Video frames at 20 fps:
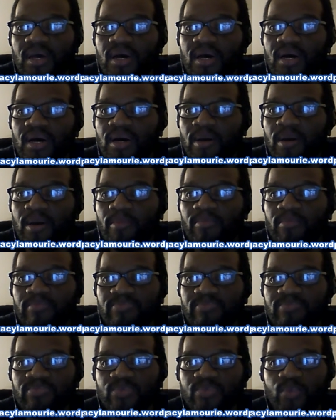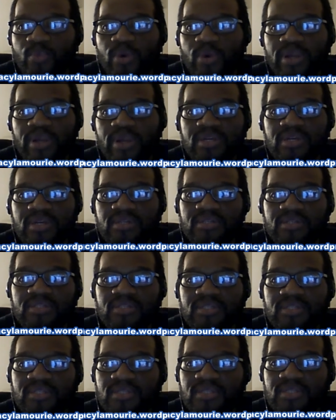um, what are
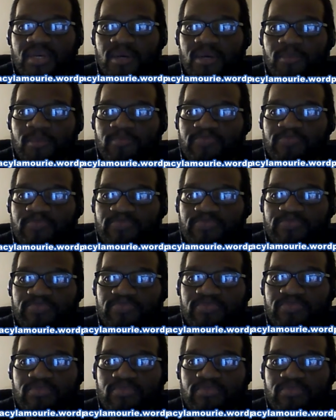some